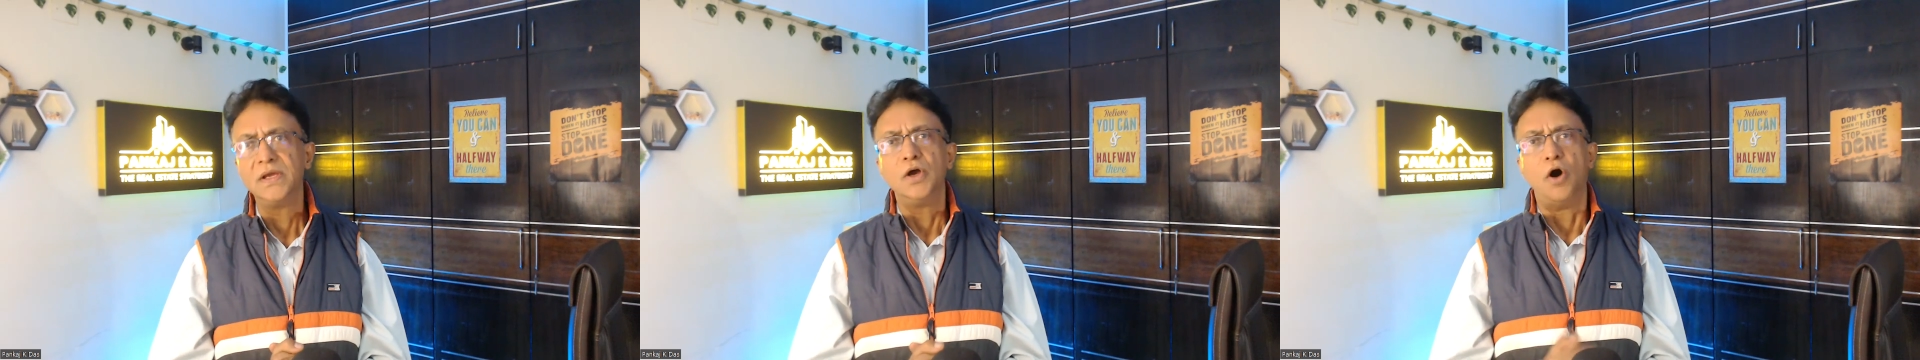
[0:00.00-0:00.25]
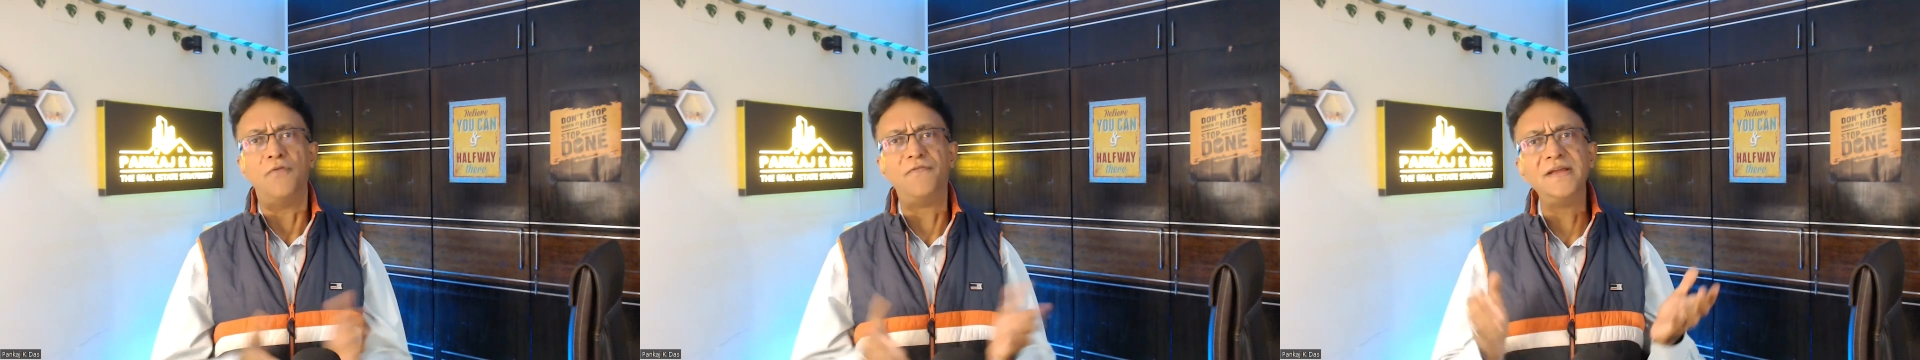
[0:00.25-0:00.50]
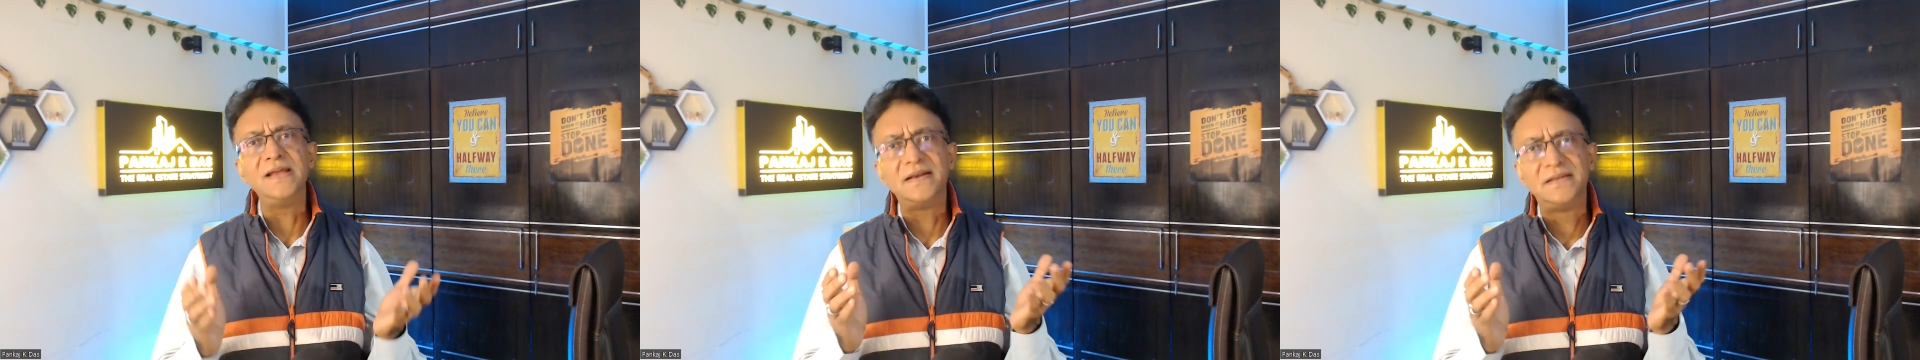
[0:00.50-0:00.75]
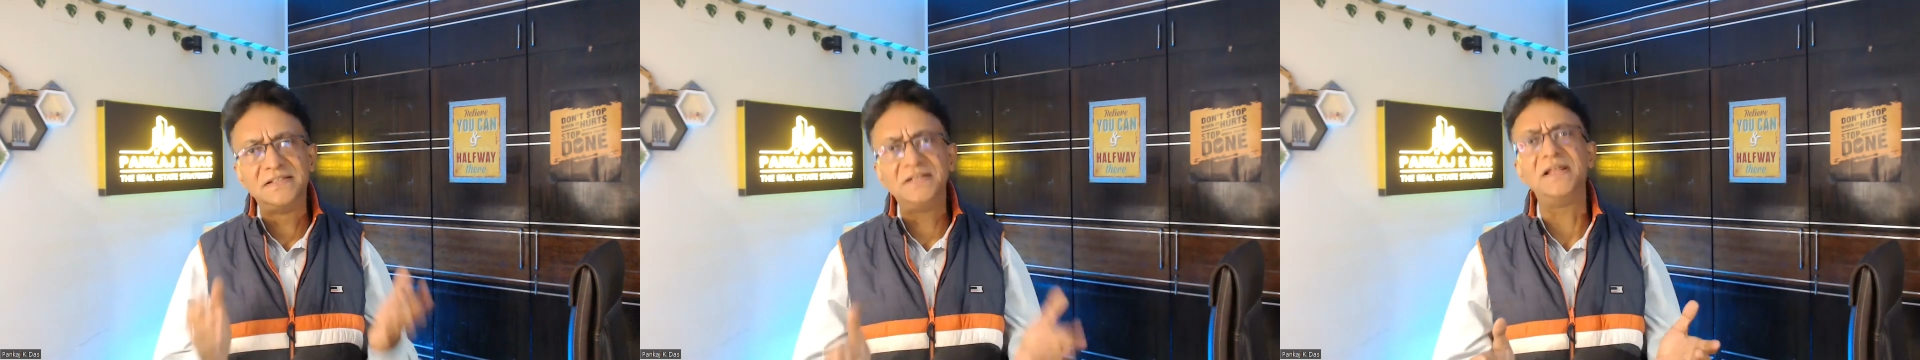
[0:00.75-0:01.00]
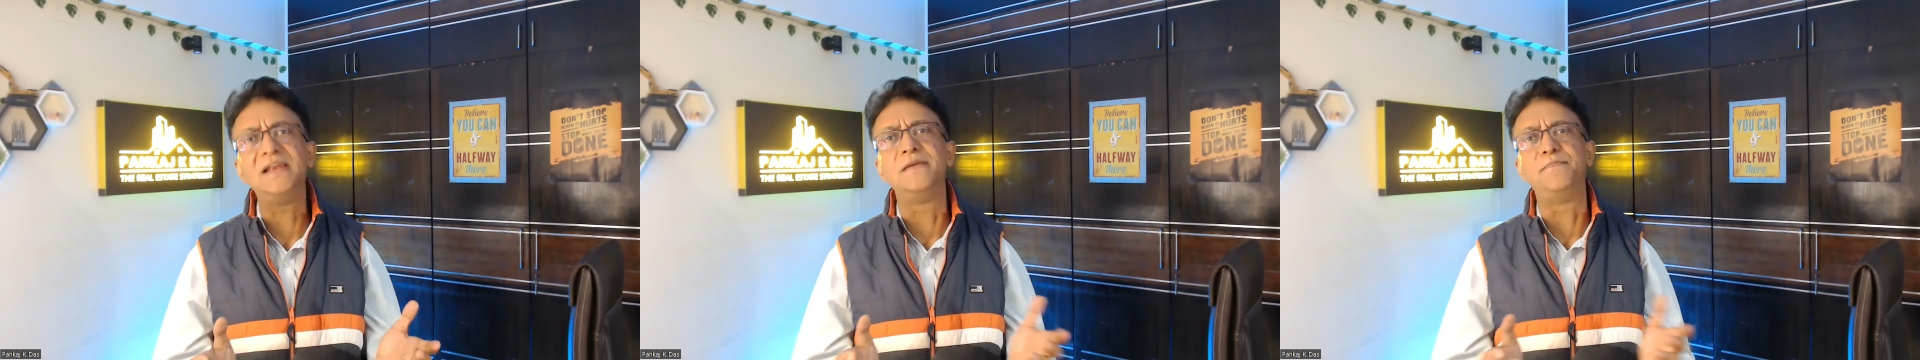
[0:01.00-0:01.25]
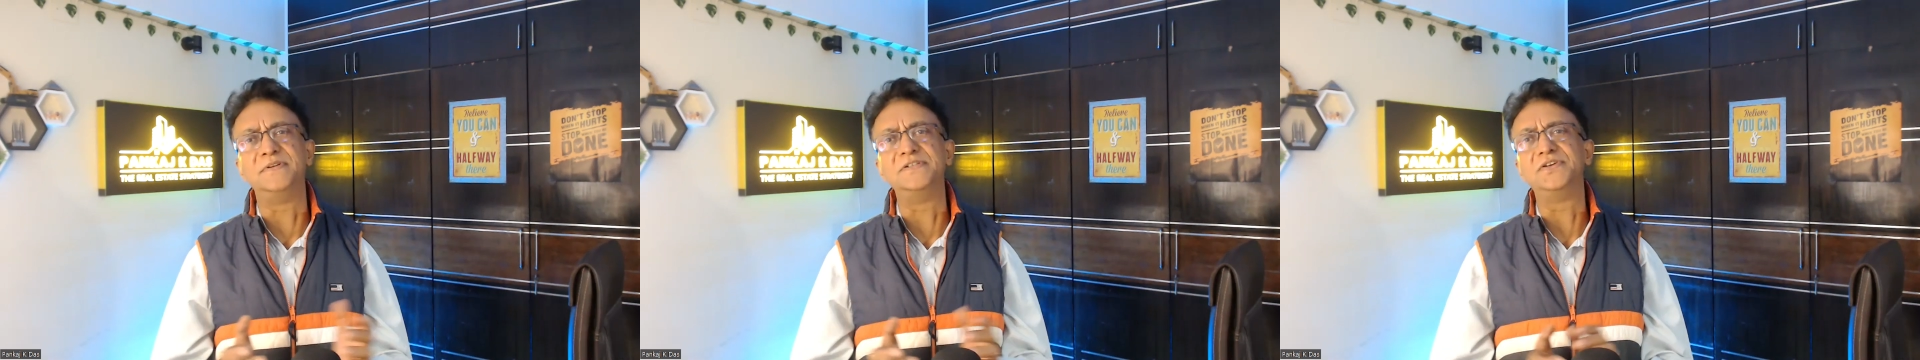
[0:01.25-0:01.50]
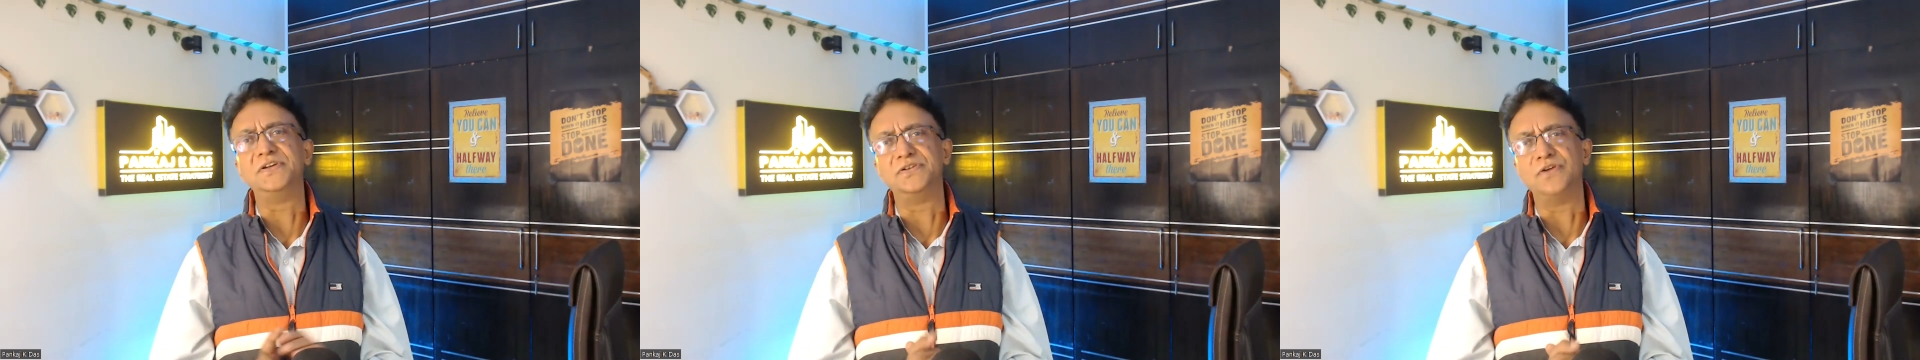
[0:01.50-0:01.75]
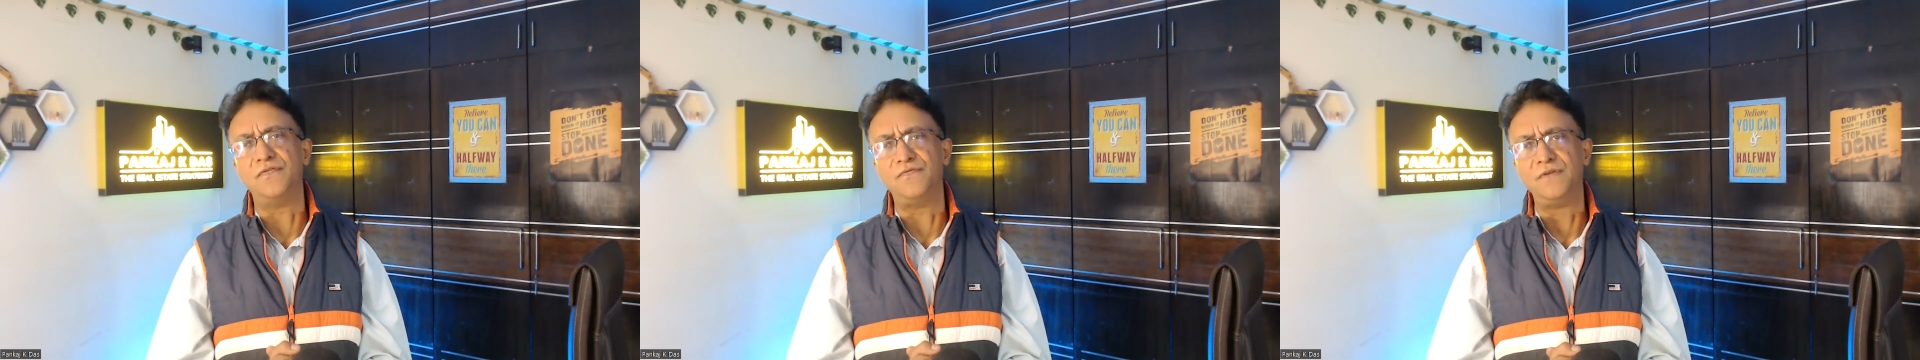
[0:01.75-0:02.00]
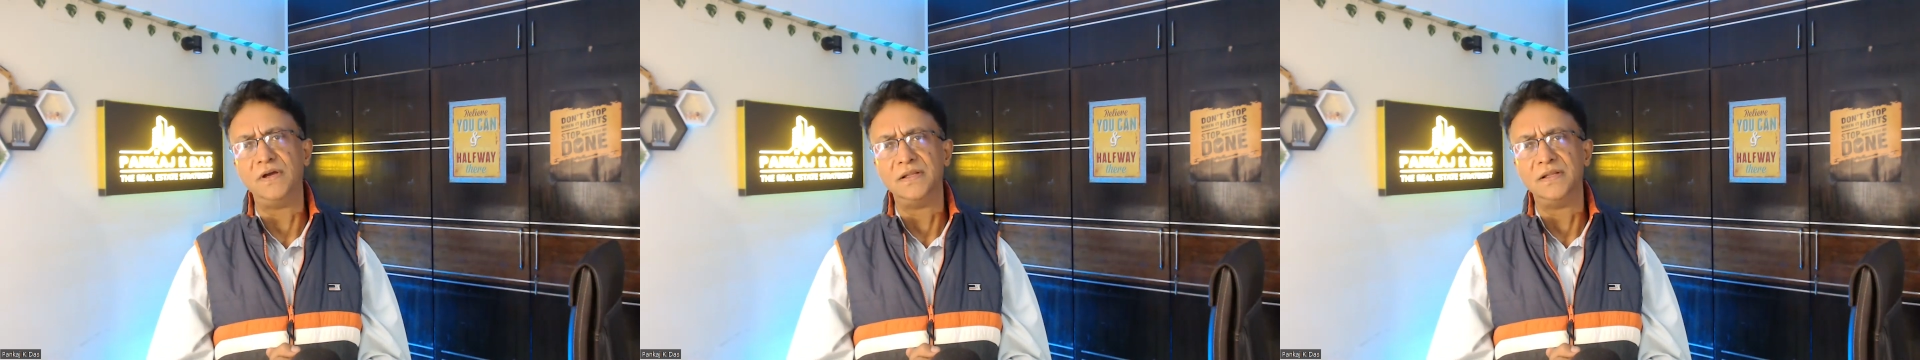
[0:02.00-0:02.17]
offering a digital representation of